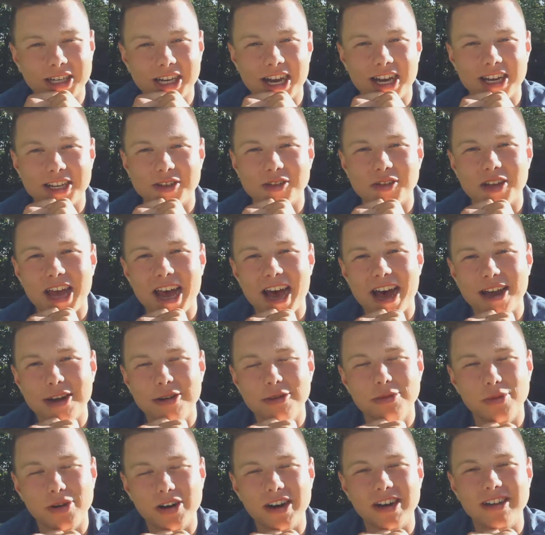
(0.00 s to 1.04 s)
kind of sad,
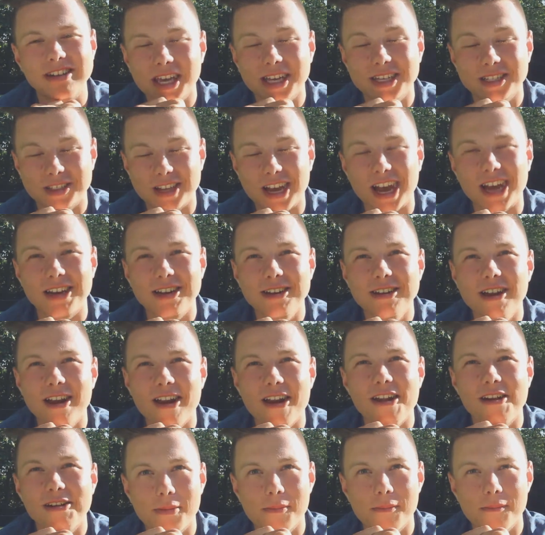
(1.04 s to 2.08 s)
but excited.
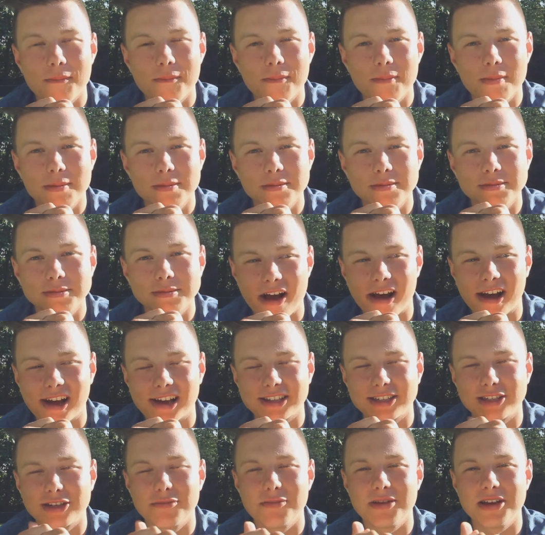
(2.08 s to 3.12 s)
What are you ready for? Uh,
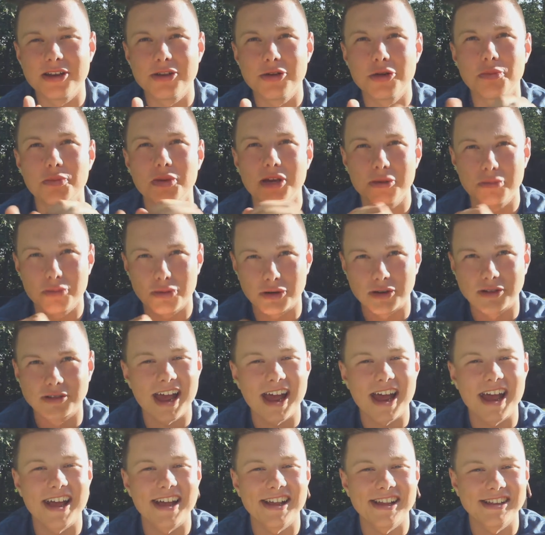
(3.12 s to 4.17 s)
to meet new people
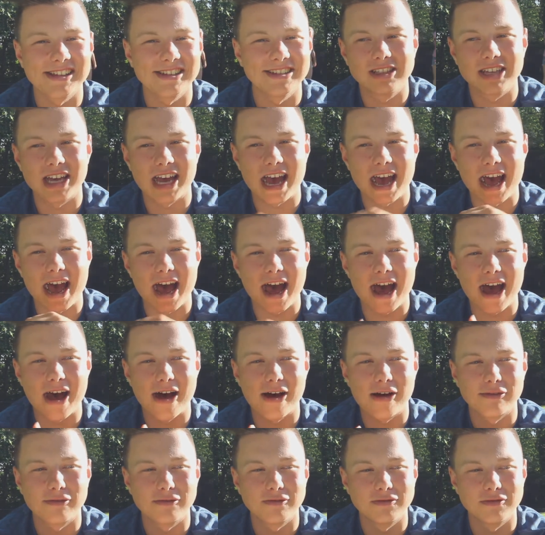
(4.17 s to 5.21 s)
and
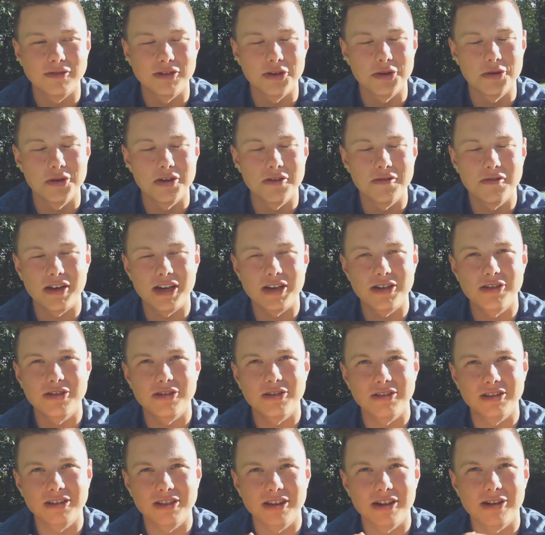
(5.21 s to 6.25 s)
have new
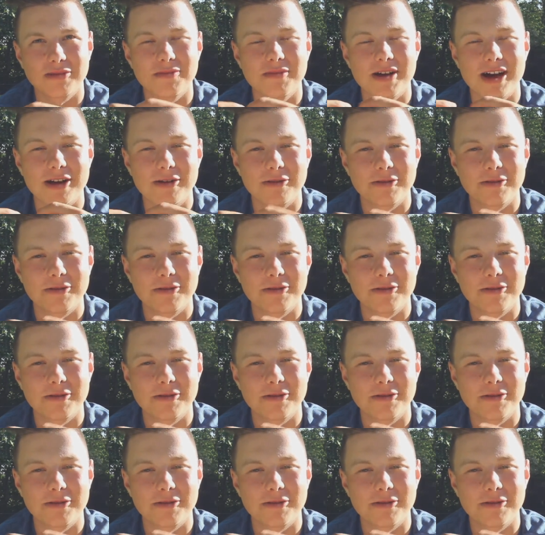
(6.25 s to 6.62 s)
adventures come my